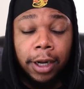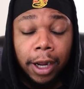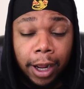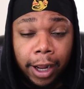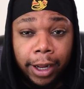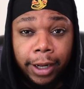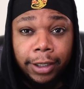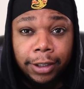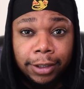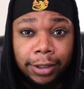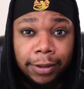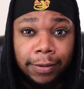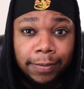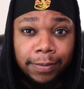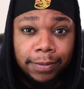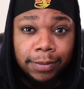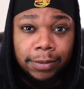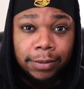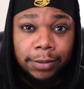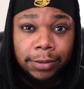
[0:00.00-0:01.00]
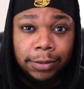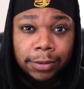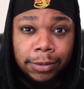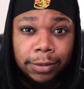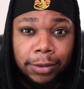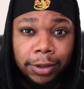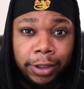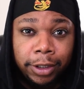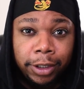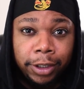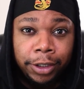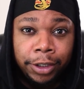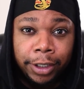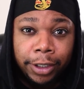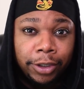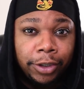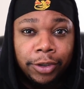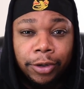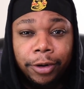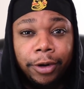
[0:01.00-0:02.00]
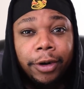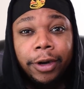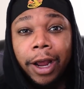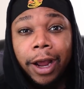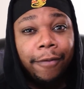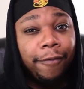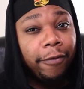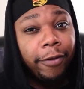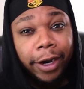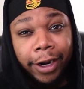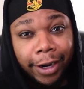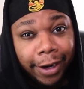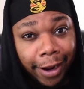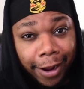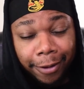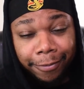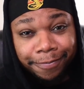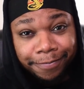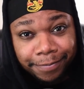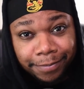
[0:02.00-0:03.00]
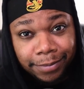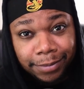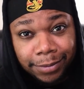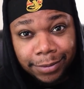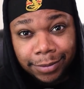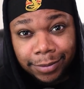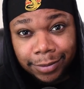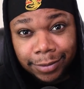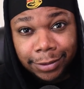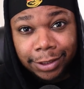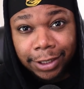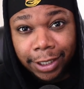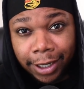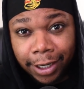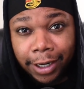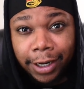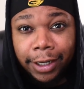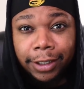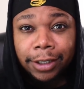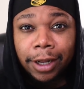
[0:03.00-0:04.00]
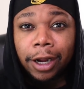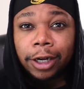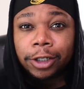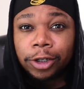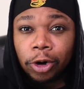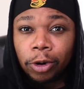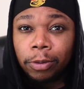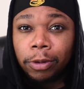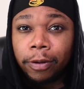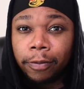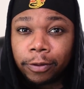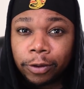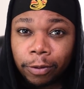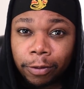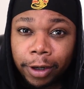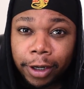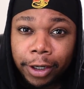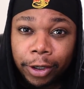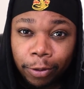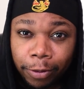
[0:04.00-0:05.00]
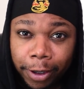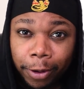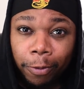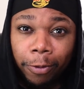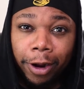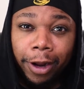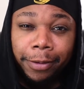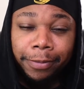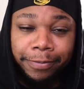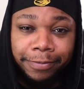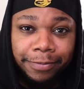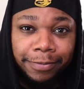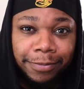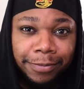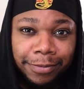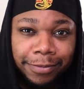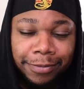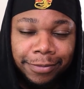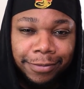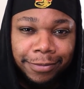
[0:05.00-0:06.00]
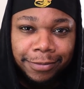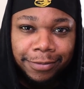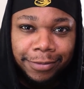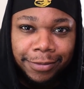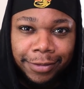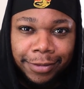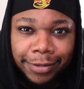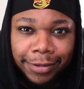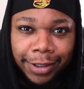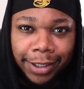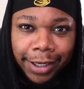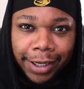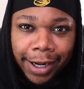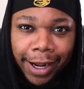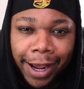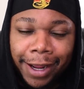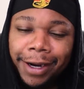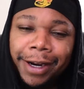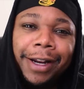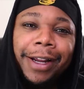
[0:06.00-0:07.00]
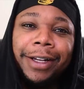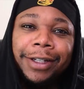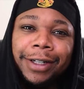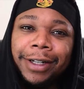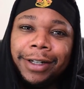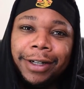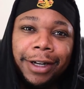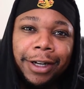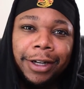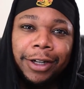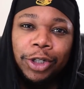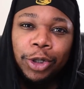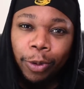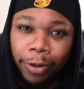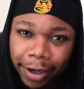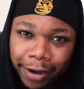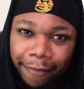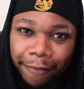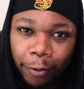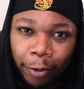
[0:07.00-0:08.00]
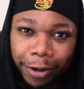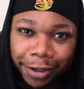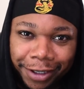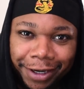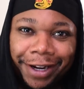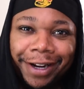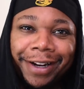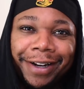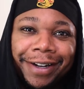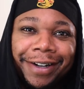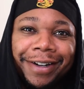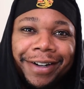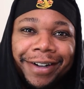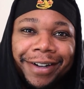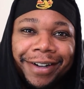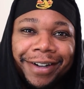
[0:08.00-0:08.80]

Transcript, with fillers: guys, just so you're not freaking out, it is October of 2021 and it isn't 2014.